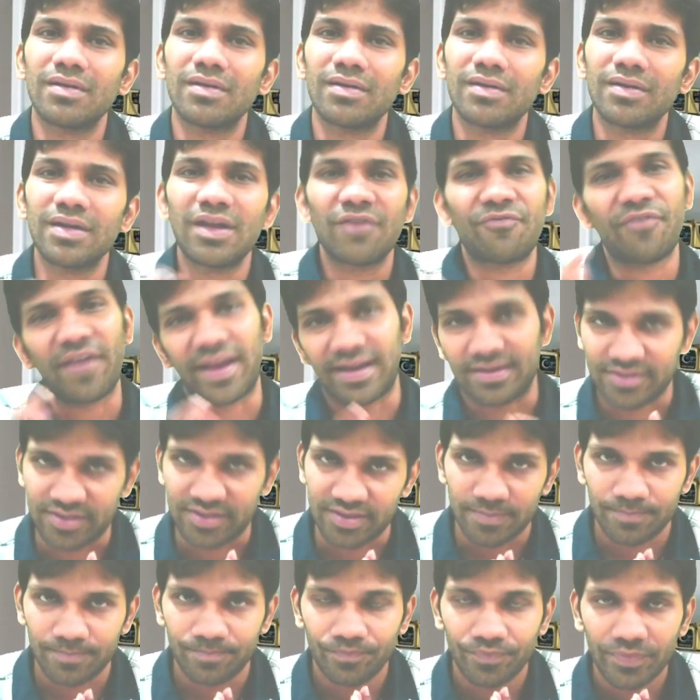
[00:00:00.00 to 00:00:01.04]

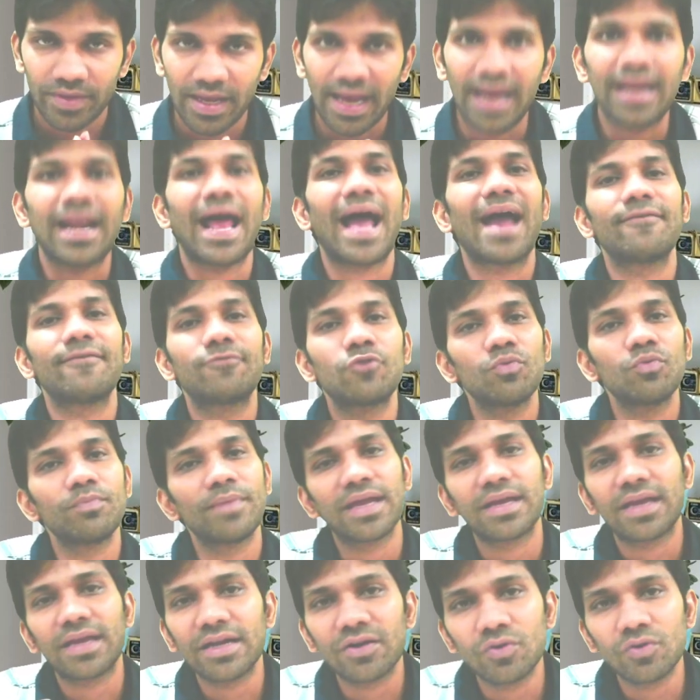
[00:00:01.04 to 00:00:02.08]
defects and I have to
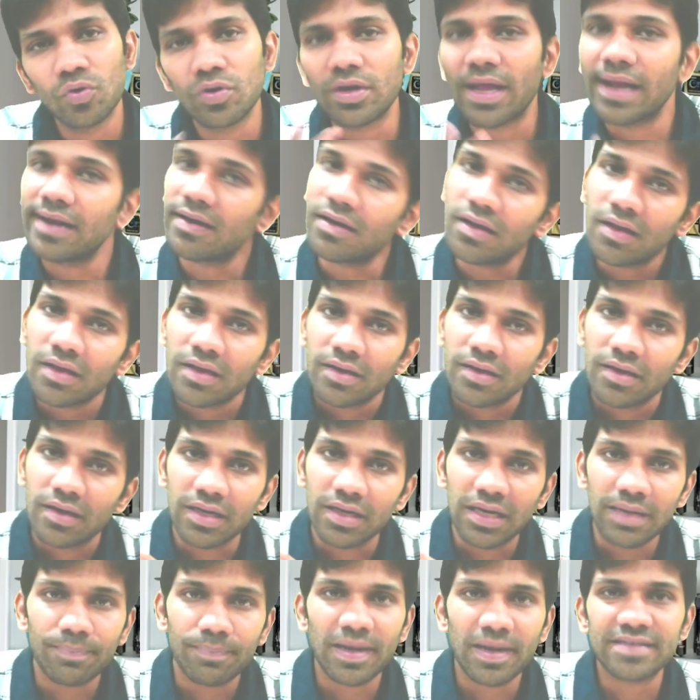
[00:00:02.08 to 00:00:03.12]
make it good and
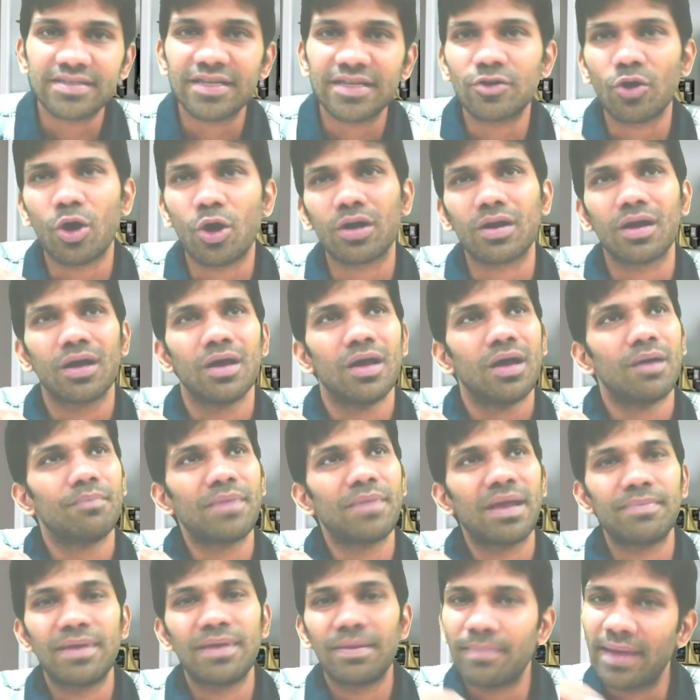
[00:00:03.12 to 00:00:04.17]
replace it, or
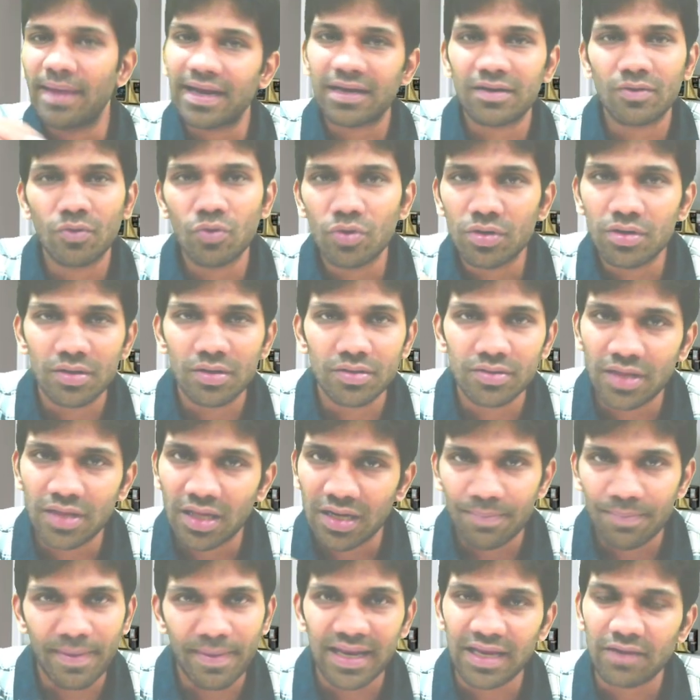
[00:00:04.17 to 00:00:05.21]
maybe make good the
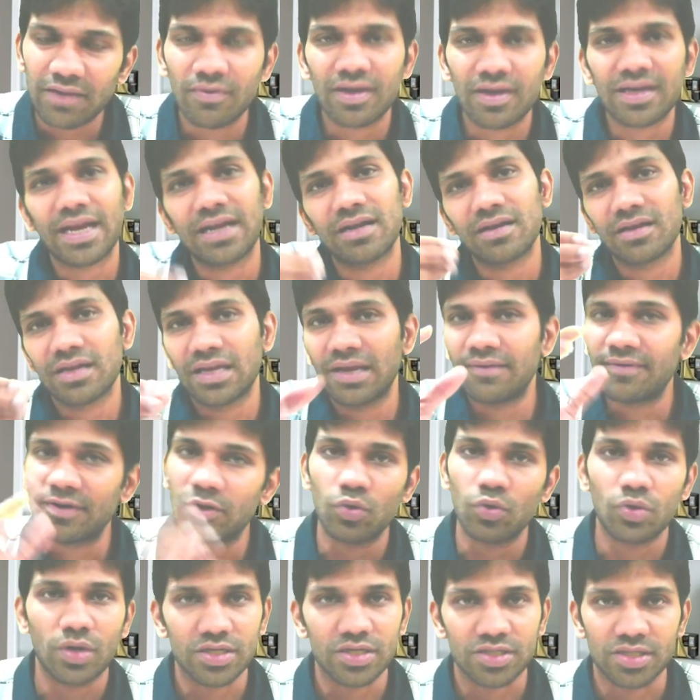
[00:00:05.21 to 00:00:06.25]
repairing work and give it to
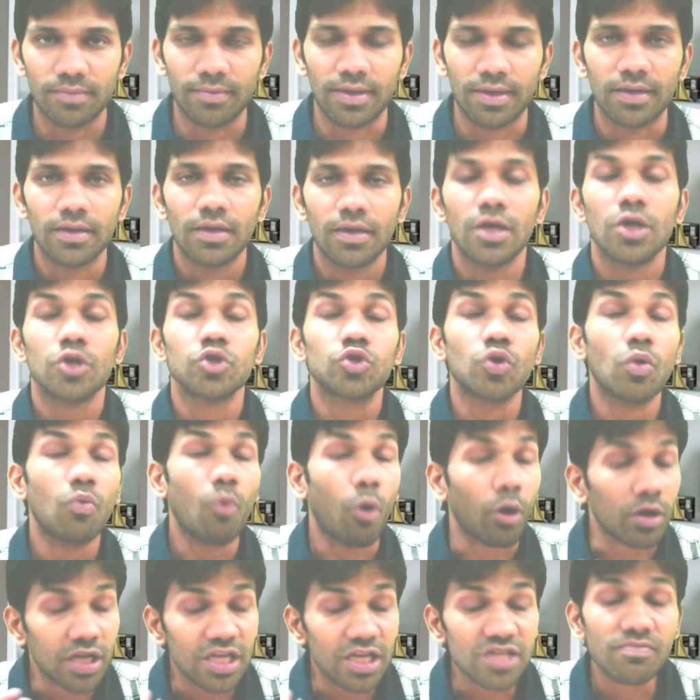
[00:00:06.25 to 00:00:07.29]
customer. So
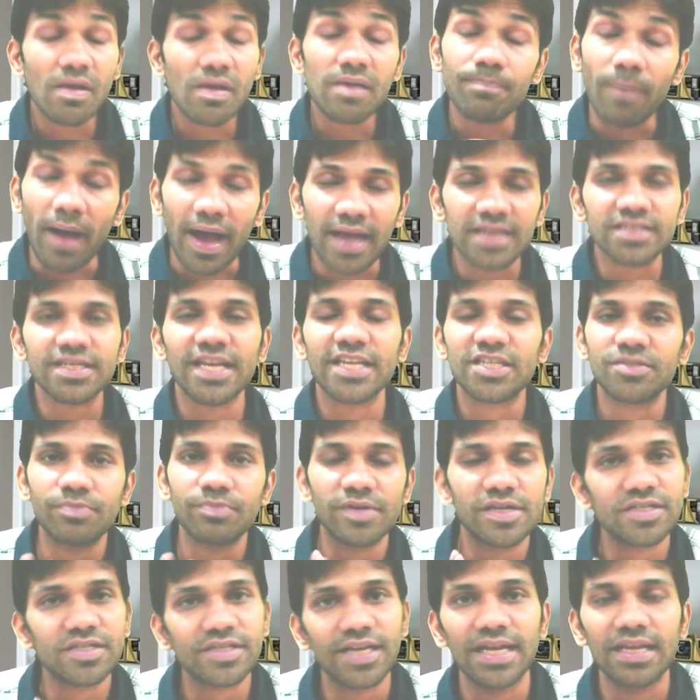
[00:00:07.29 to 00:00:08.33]
what is my past
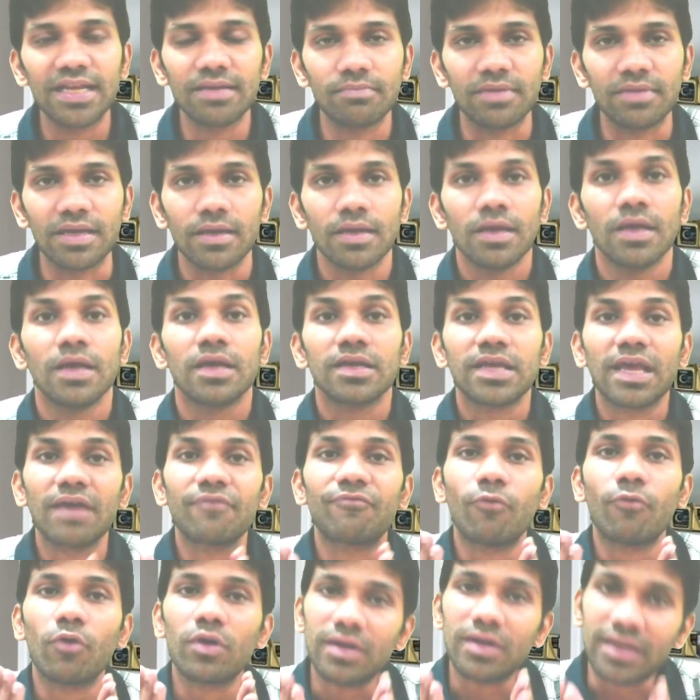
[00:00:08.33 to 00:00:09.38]
experience telling me? Okay,
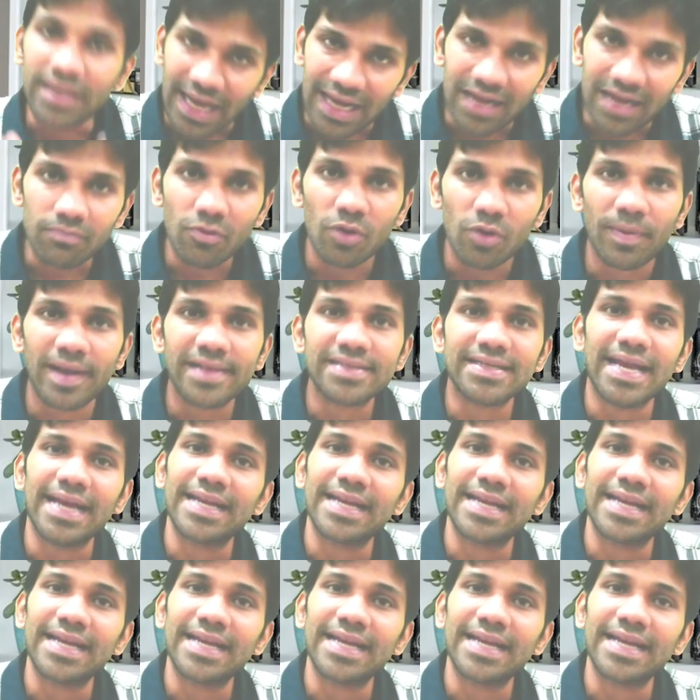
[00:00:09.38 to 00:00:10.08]
for 10 mobiles, I